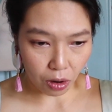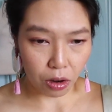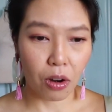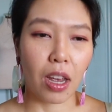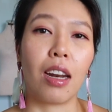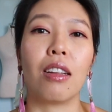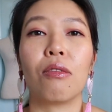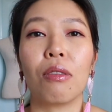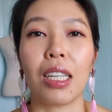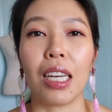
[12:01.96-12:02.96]
there on your head.
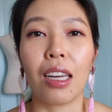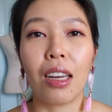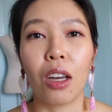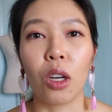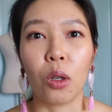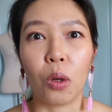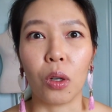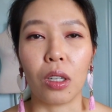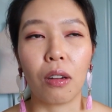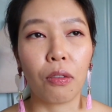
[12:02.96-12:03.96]
It's really
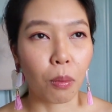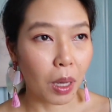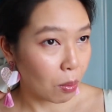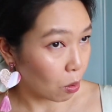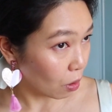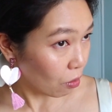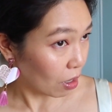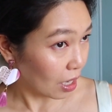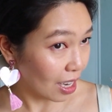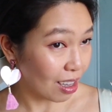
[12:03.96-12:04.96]
good for people with
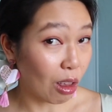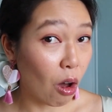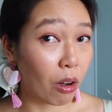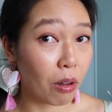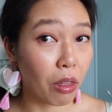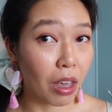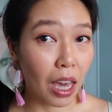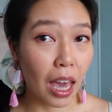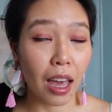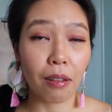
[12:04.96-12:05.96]
really long,
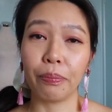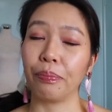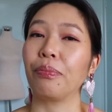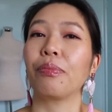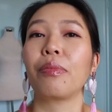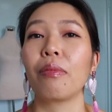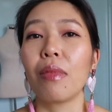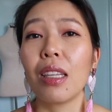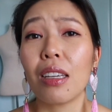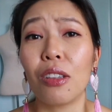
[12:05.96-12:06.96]
thick hair.
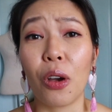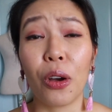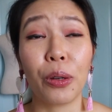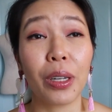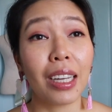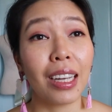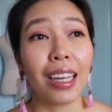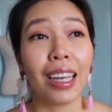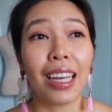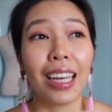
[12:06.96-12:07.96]
So
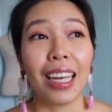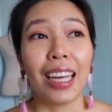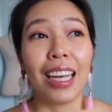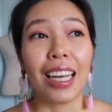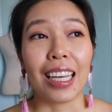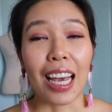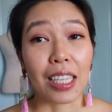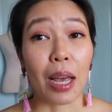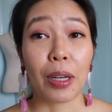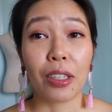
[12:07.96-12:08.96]

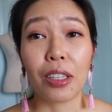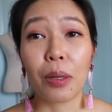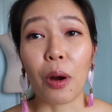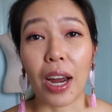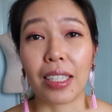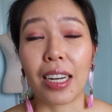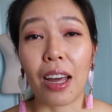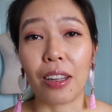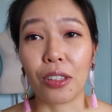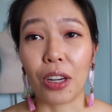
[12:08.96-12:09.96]
yes, I'm actually surprised at
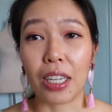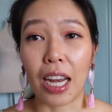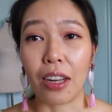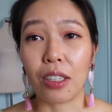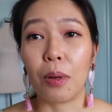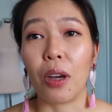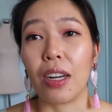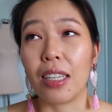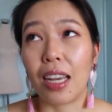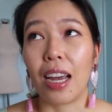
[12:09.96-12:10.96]
how this turned out, to be
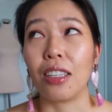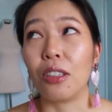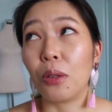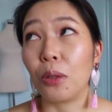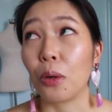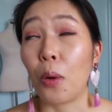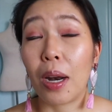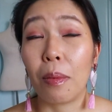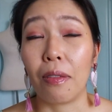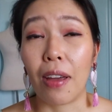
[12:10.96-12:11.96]
honest. I had to do
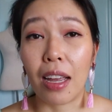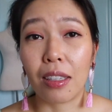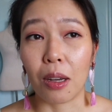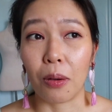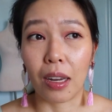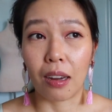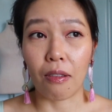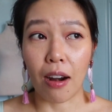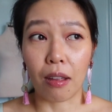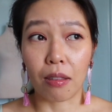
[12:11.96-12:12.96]
quite a bit of hand sewing
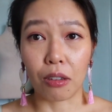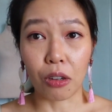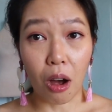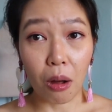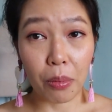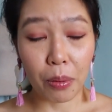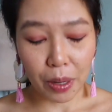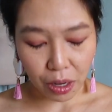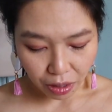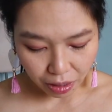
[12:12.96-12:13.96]
around the top
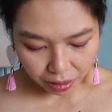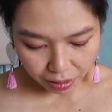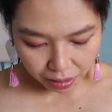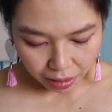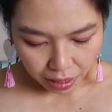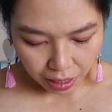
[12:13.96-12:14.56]
because,